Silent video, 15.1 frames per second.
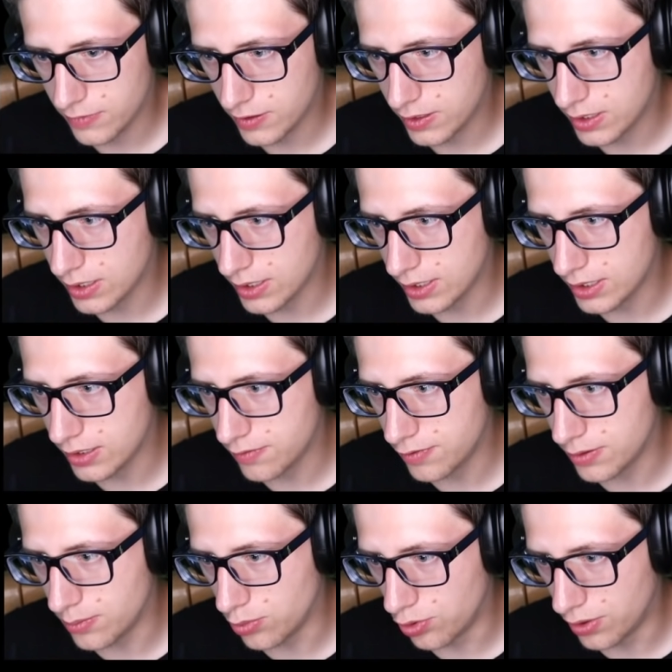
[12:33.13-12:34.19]
Cut
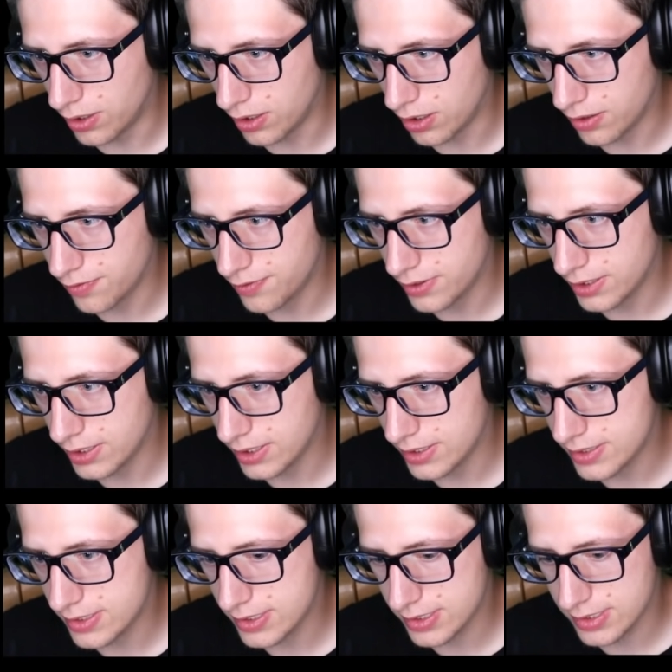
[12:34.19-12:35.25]
even more off of
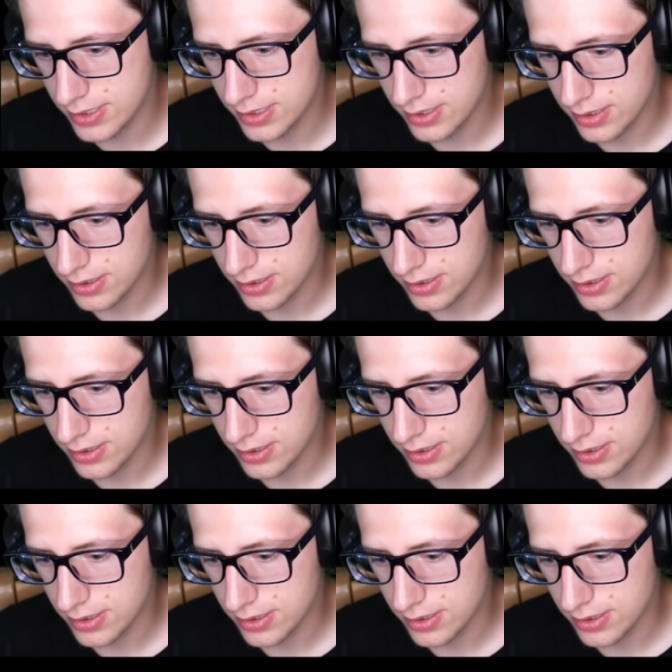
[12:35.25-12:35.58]
this.